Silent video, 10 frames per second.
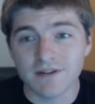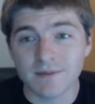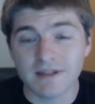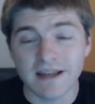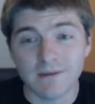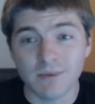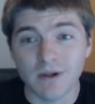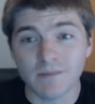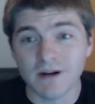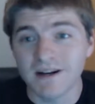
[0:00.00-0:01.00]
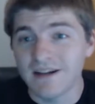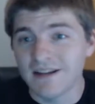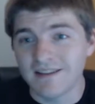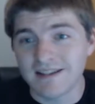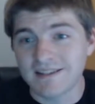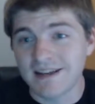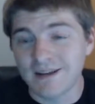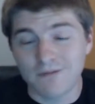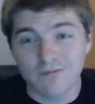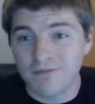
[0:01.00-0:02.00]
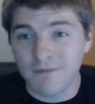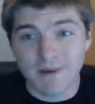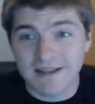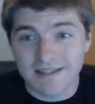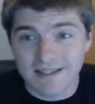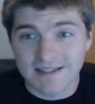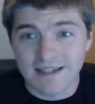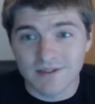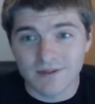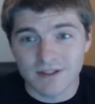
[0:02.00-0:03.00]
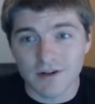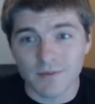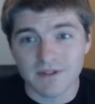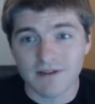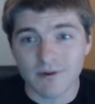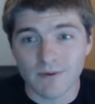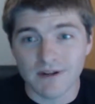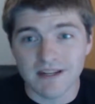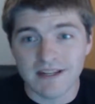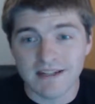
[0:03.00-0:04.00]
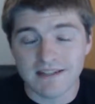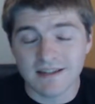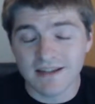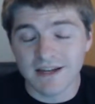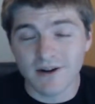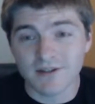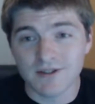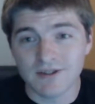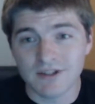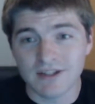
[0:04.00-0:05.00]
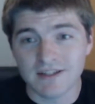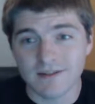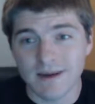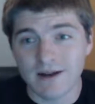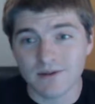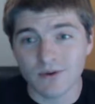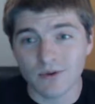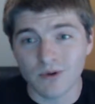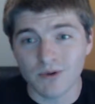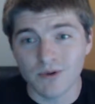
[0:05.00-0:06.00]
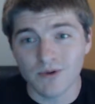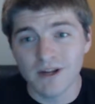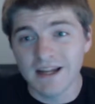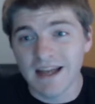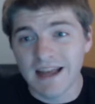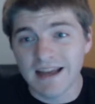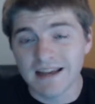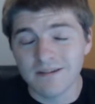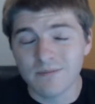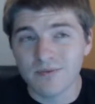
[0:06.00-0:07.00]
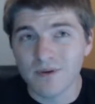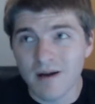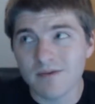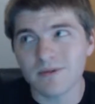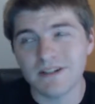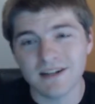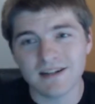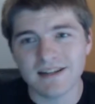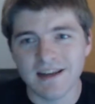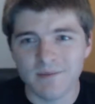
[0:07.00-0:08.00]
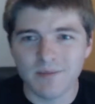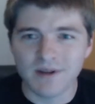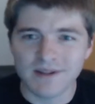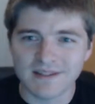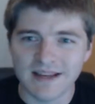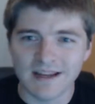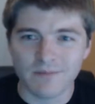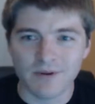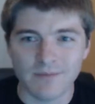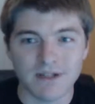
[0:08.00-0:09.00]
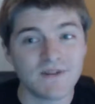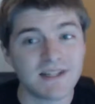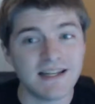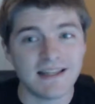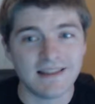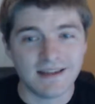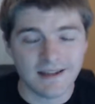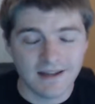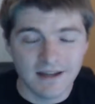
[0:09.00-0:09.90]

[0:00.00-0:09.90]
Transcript: grips, and a plumber. That's like the basic essentials that almost everyone needs. I'd also suggest some household glue and probably duct tape because that can pretty much fix anything.